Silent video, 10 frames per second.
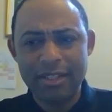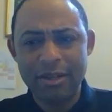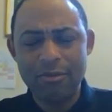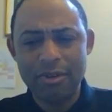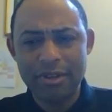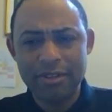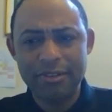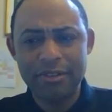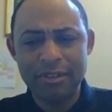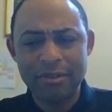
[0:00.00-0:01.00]
there
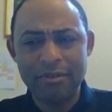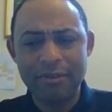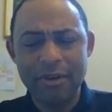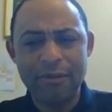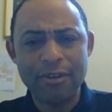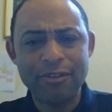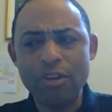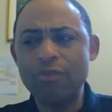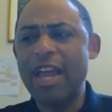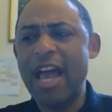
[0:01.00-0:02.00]
was, very, very
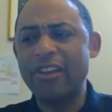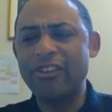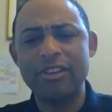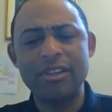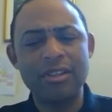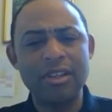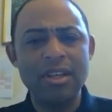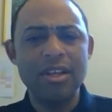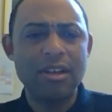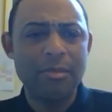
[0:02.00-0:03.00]
strong reaction
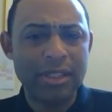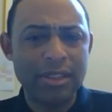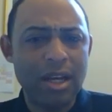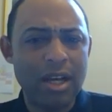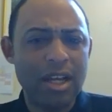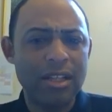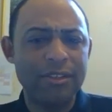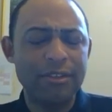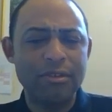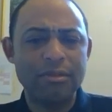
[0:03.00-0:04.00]
about God,
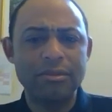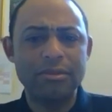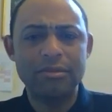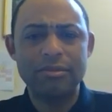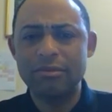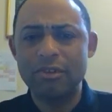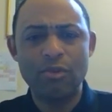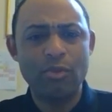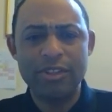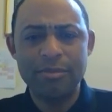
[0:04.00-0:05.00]

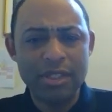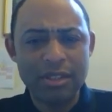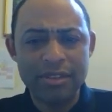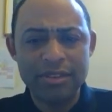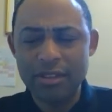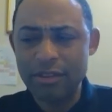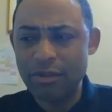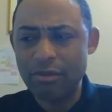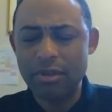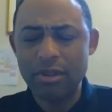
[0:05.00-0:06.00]
always been,
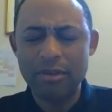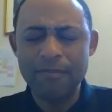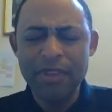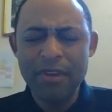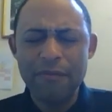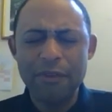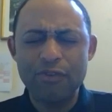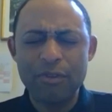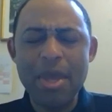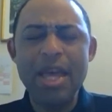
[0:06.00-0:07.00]

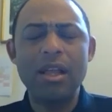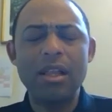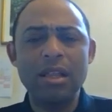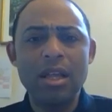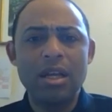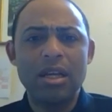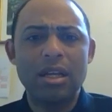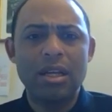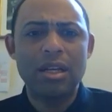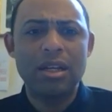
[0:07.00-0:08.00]
featured male,
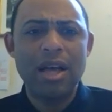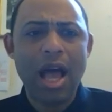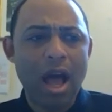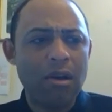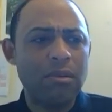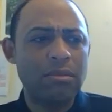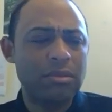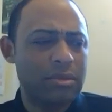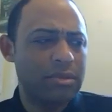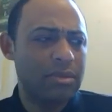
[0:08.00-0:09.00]

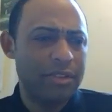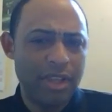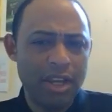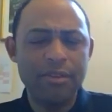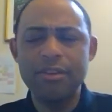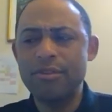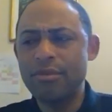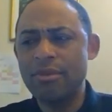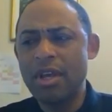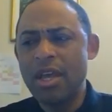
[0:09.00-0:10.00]
how dare
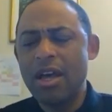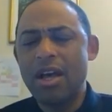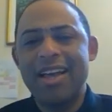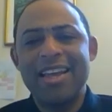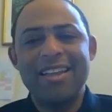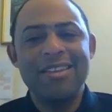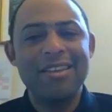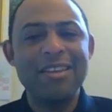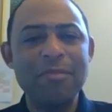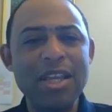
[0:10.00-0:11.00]
you?
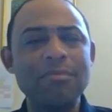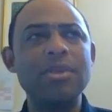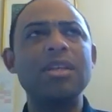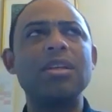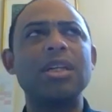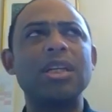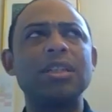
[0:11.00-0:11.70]
It made me